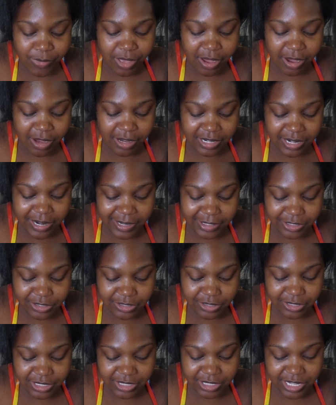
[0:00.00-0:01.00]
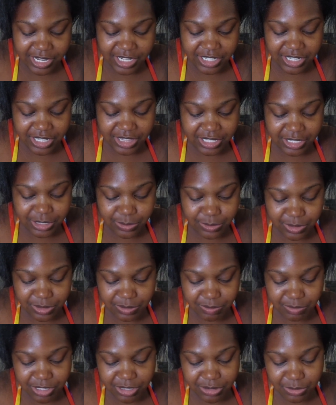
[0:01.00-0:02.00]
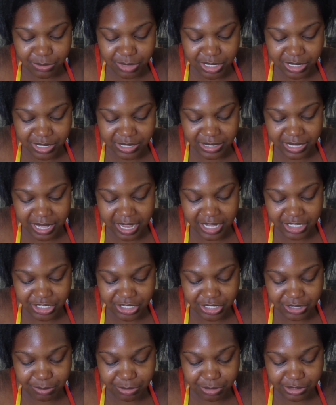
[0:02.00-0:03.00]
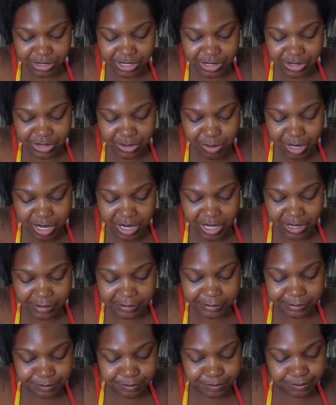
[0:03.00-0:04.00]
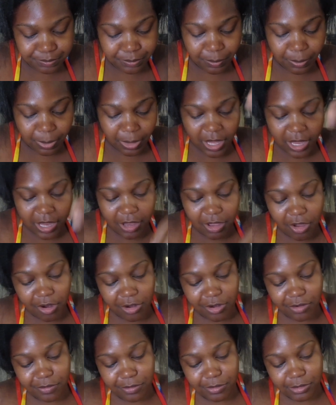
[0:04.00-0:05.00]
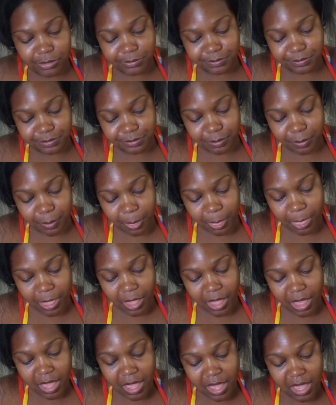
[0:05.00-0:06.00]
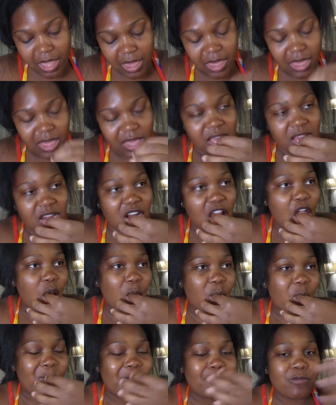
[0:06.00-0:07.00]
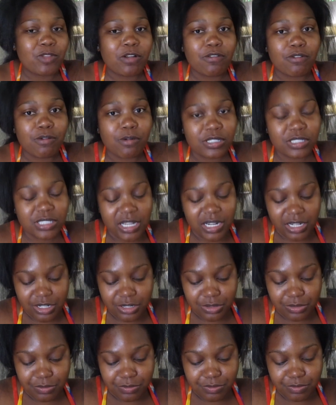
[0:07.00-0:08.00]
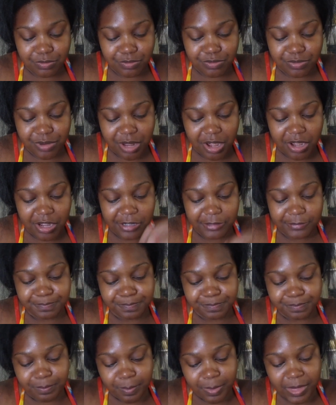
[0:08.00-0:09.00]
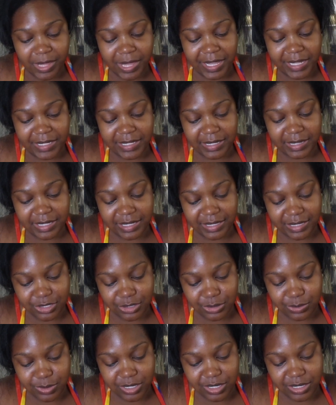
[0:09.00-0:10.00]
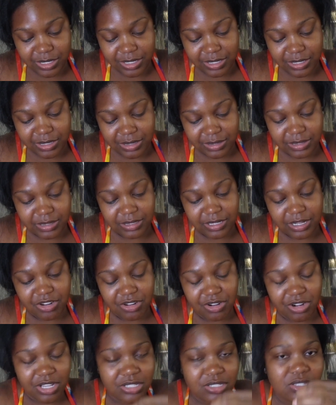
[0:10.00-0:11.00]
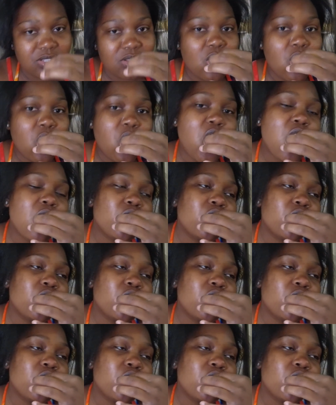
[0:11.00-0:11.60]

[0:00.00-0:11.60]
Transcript: announced on the stage that this will be his last year participating in Carnival. And of course I didn't get to listen to it because internet slow,